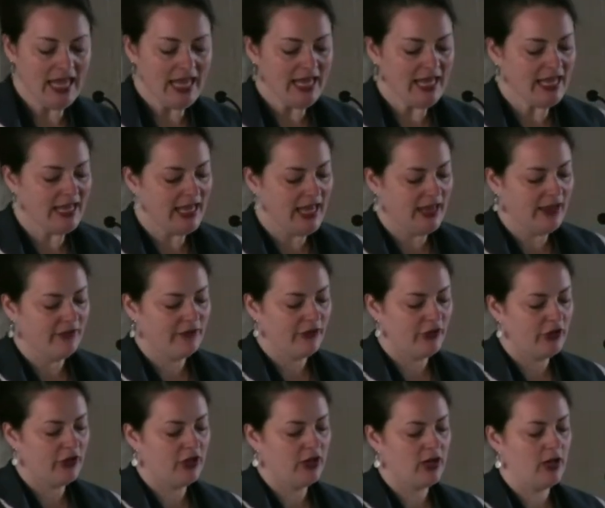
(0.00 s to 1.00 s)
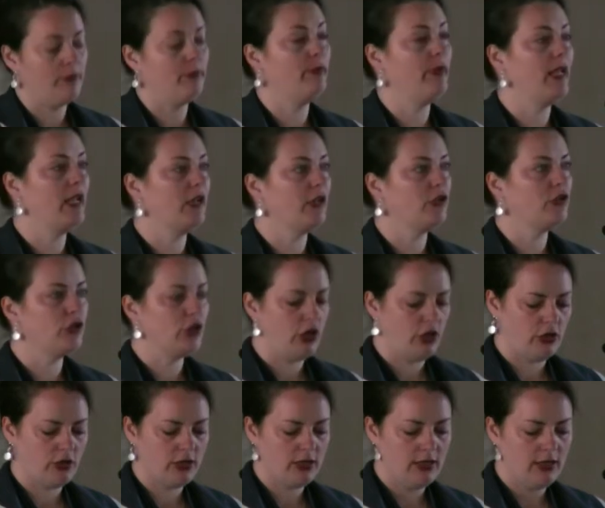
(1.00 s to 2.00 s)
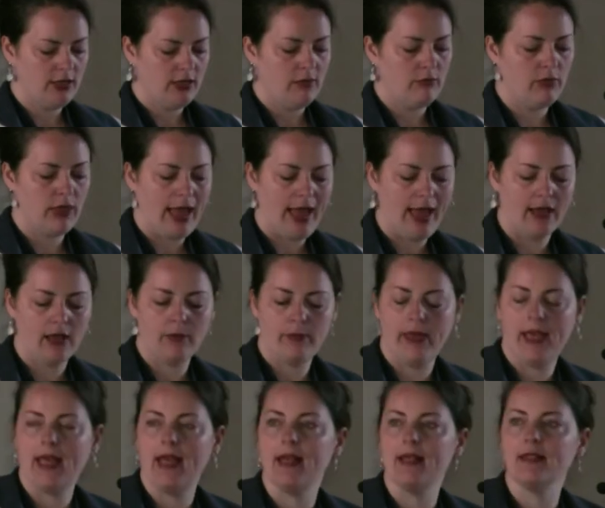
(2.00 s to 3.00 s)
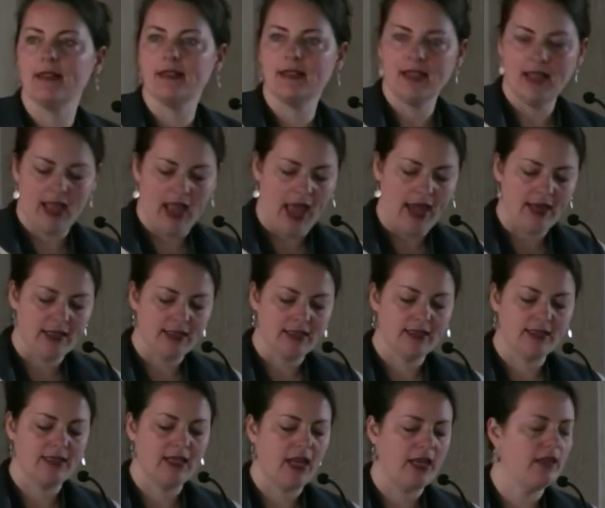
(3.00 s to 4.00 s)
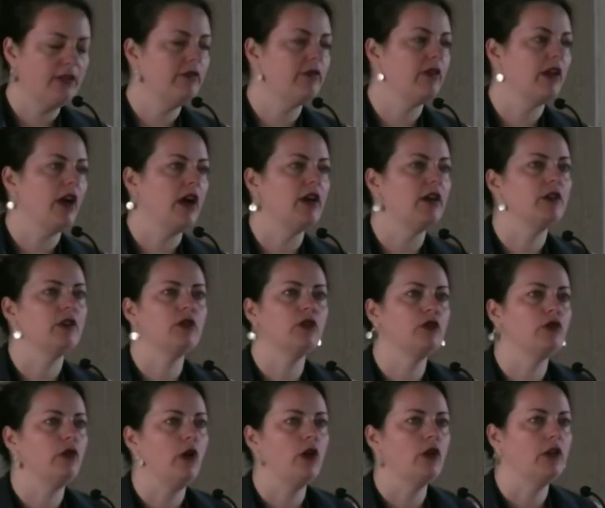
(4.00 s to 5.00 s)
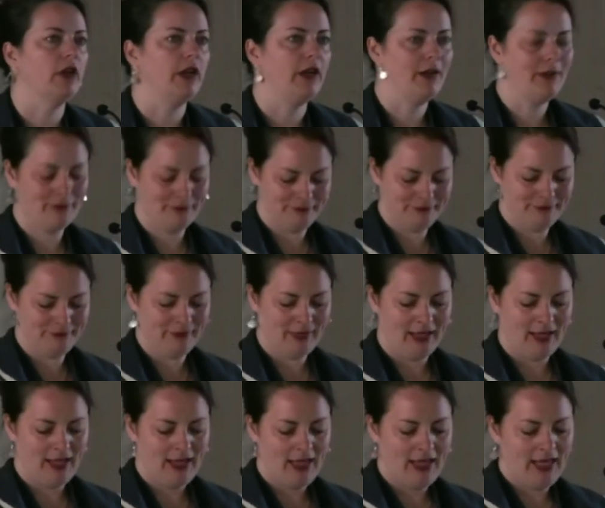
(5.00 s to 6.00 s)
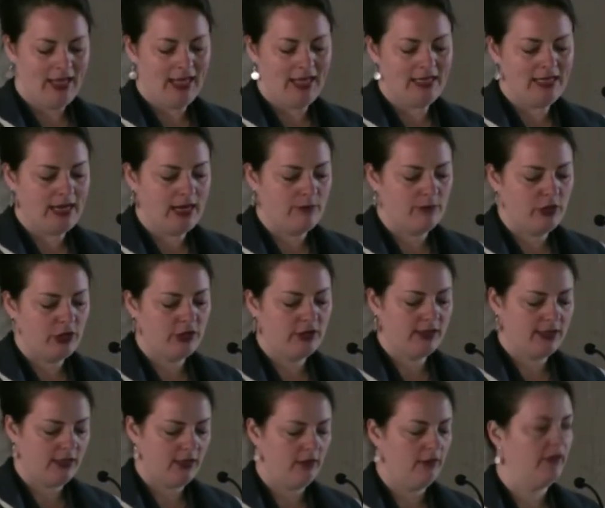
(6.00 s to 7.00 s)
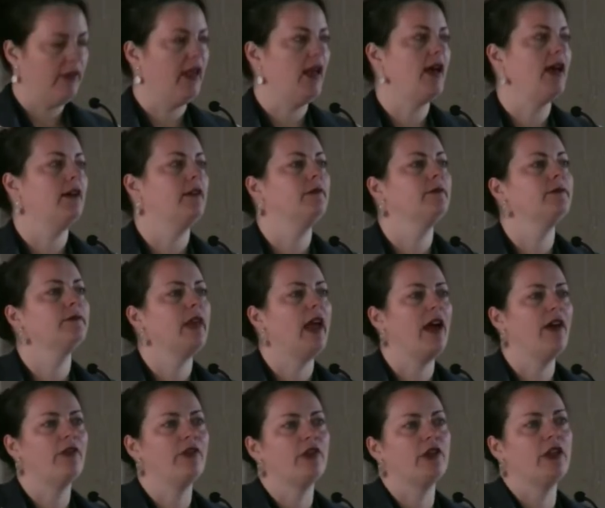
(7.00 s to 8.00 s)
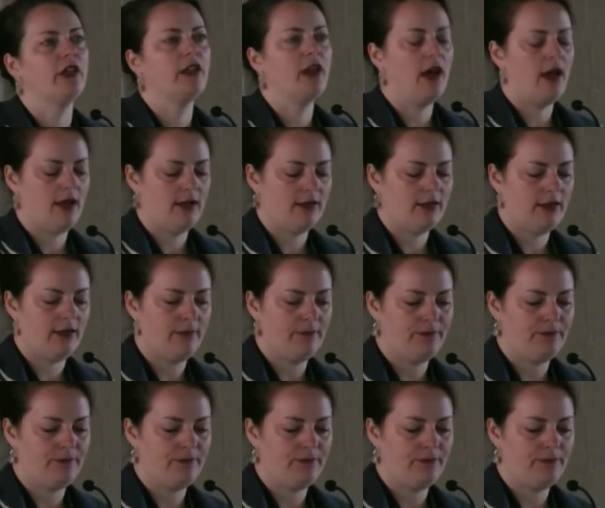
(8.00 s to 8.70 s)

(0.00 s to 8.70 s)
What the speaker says: He gave her a pink shirt, black pants, and a state-of-the-art stroller. He named her Sylvia, after an aunt.